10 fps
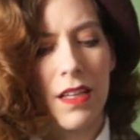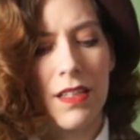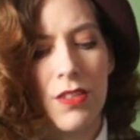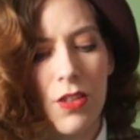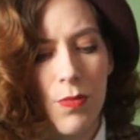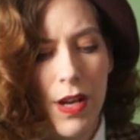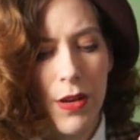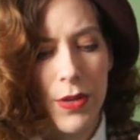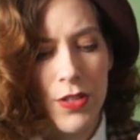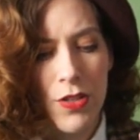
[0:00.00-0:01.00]
So my
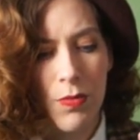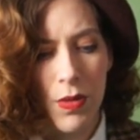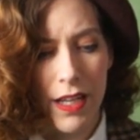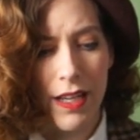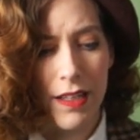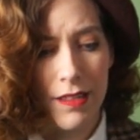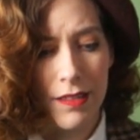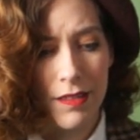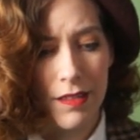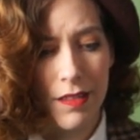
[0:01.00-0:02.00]
original plan
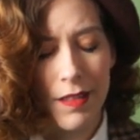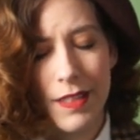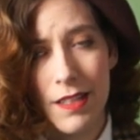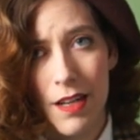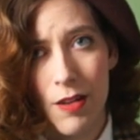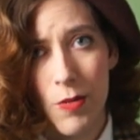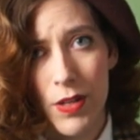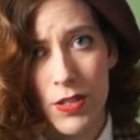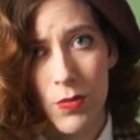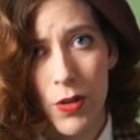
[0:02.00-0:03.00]
is not
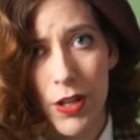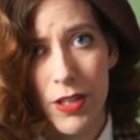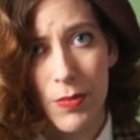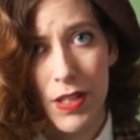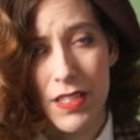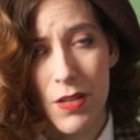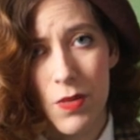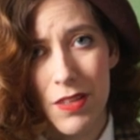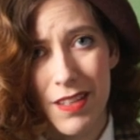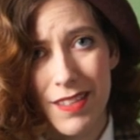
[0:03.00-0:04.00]
going to work because I
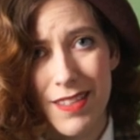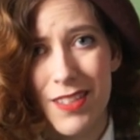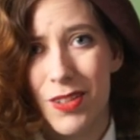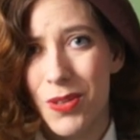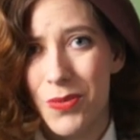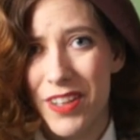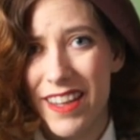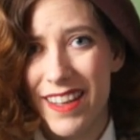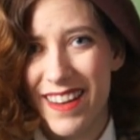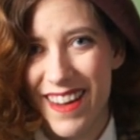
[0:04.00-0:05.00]
want this to look
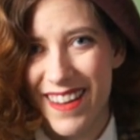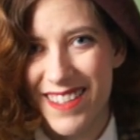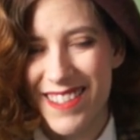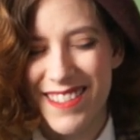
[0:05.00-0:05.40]
really nice.